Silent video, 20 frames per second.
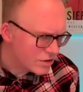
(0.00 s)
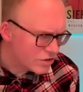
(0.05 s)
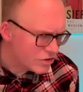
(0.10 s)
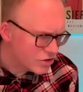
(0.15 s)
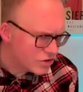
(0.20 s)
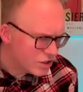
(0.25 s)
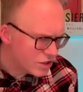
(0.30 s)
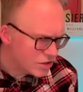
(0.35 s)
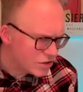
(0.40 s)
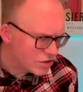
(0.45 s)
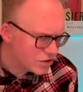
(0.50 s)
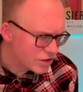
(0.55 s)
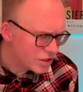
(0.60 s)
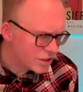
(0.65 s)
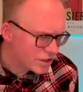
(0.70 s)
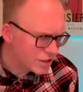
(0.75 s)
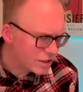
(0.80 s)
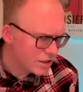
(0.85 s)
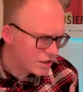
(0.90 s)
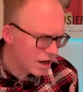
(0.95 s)
G
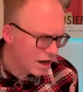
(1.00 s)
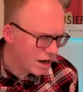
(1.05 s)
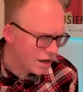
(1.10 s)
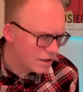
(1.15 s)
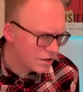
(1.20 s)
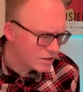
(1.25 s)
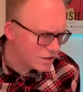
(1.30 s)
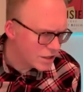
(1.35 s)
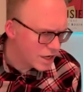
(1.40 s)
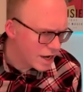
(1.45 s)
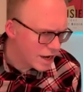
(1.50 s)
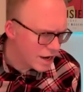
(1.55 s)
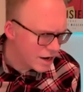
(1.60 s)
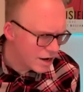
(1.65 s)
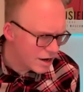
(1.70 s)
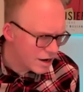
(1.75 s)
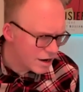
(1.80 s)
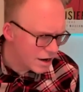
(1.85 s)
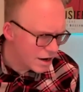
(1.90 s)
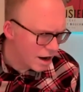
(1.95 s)
string and
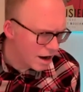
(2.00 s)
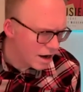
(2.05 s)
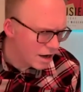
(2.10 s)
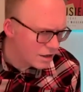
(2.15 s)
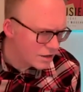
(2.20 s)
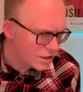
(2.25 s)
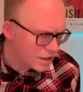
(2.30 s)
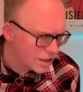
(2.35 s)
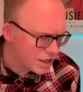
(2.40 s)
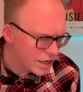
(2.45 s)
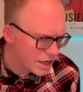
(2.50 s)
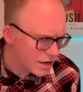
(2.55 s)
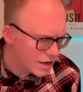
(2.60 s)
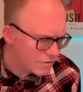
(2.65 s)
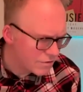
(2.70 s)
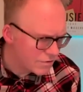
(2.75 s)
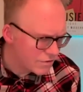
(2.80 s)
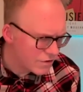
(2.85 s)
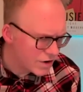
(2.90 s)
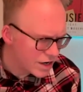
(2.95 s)
10 and
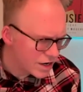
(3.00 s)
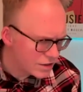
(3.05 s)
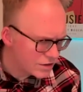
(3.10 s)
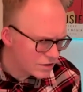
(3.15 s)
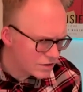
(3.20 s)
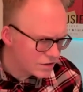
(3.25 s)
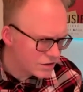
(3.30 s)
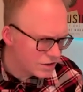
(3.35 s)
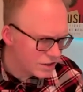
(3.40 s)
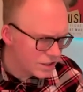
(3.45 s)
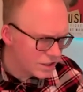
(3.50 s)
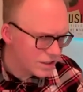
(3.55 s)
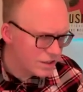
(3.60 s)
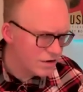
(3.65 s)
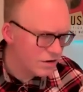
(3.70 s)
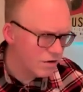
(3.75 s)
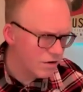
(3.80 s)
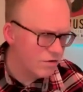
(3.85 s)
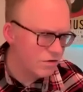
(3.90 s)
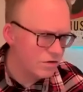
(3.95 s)
8 frets
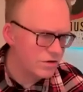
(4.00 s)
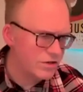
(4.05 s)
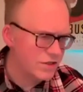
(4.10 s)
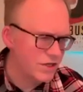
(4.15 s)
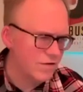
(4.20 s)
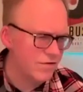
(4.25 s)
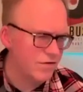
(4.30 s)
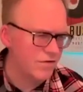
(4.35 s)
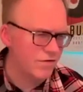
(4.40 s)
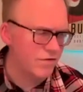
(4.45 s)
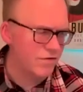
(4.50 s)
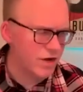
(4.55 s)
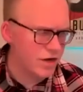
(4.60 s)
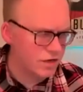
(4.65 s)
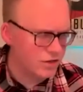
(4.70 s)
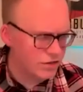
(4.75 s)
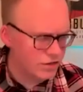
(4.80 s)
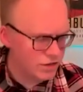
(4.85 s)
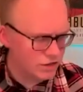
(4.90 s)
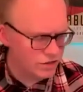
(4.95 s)
G on the 7th
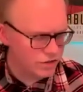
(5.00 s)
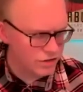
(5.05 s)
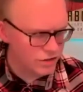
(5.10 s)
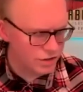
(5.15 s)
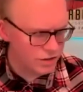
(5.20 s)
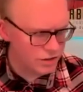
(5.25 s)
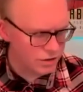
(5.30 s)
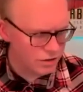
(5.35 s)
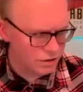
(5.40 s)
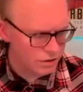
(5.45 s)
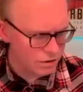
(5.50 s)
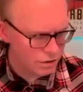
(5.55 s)
fret G string.